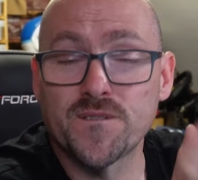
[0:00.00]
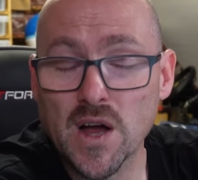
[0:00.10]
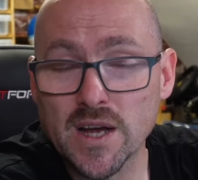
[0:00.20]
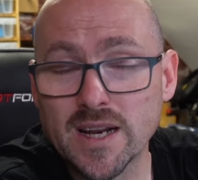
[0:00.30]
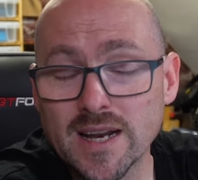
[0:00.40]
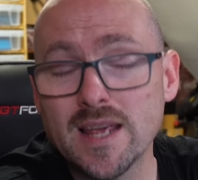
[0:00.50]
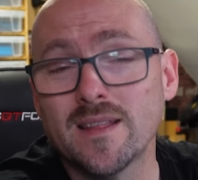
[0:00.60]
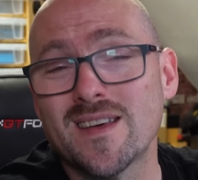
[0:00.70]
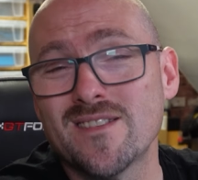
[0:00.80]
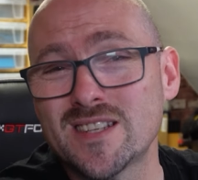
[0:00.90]
Finally,
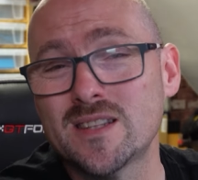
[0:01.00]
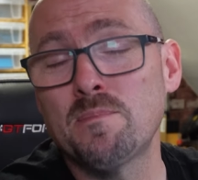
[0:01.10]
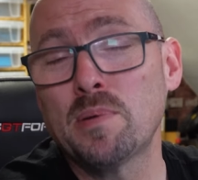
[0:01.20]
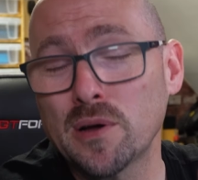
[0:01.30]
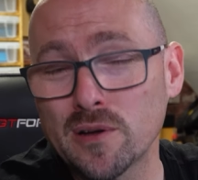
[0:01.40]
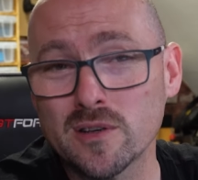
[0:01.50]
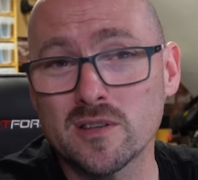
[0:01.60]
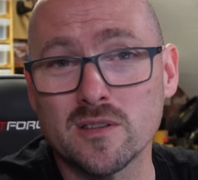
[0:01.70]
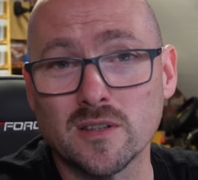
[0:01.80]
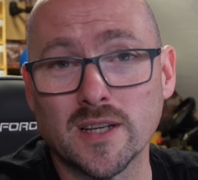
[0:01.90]
there is the
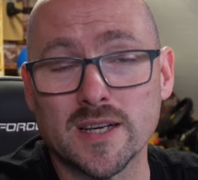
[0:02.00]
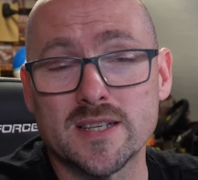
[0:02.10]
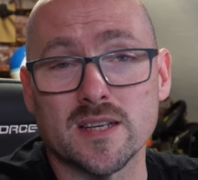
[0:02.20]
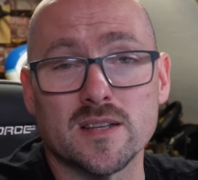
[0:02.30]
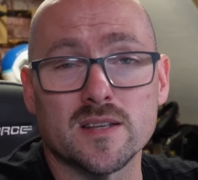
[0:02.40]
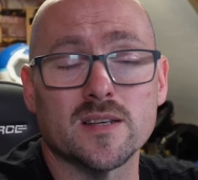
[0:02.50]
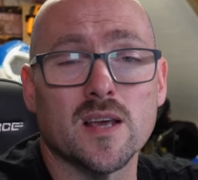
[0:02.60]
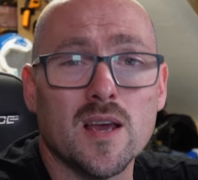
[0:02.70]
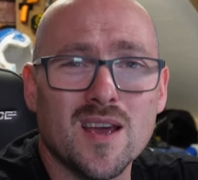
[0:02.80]
personal license.